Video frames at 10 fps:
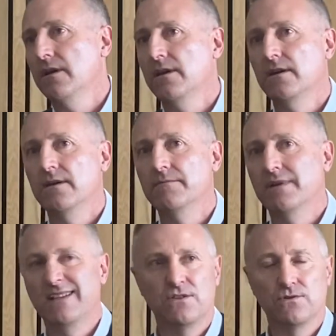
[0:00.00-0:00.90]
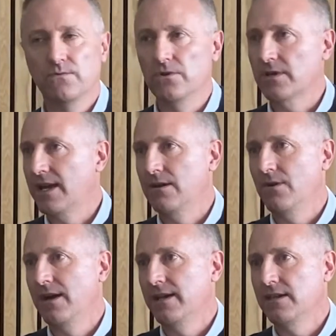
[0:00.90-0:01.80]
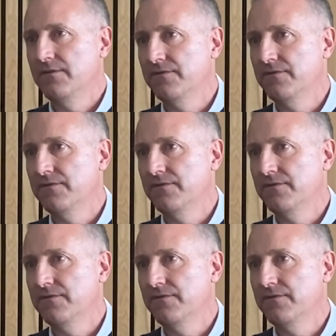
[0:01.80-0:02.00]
and it doesn't work out, i.e.